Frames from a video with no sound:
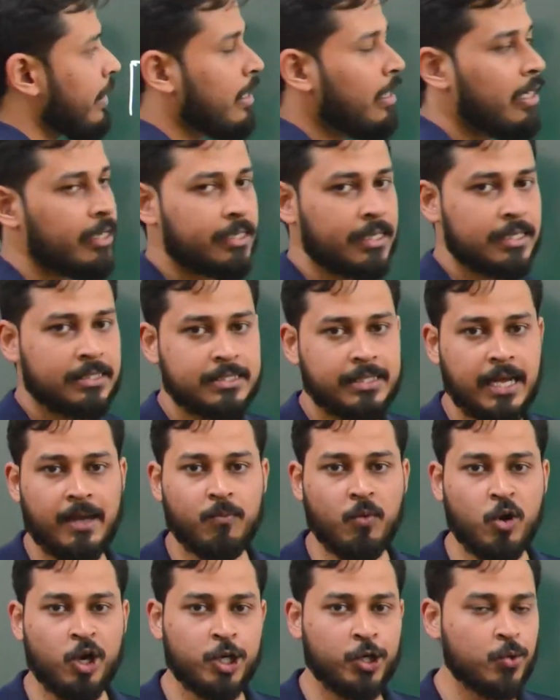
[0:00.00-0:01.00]
let us say I
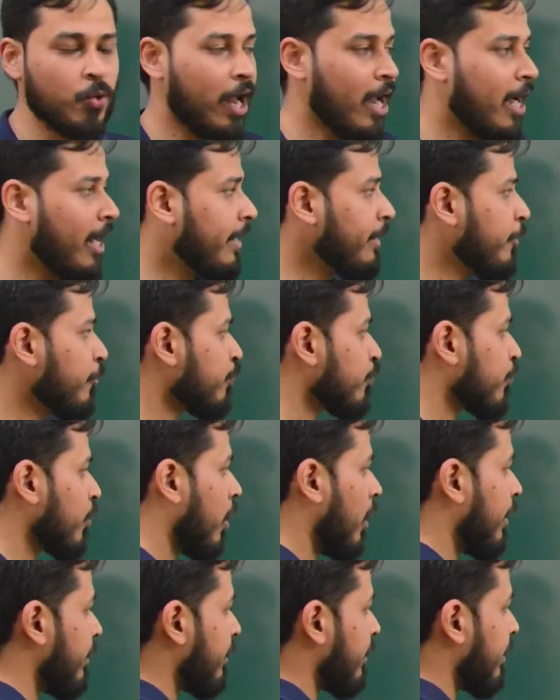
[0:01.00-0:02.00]
want to add
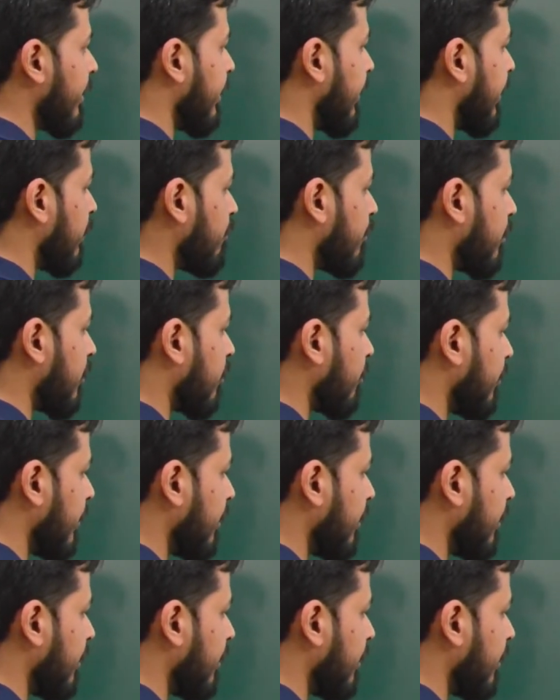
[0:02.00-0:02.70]
100 in between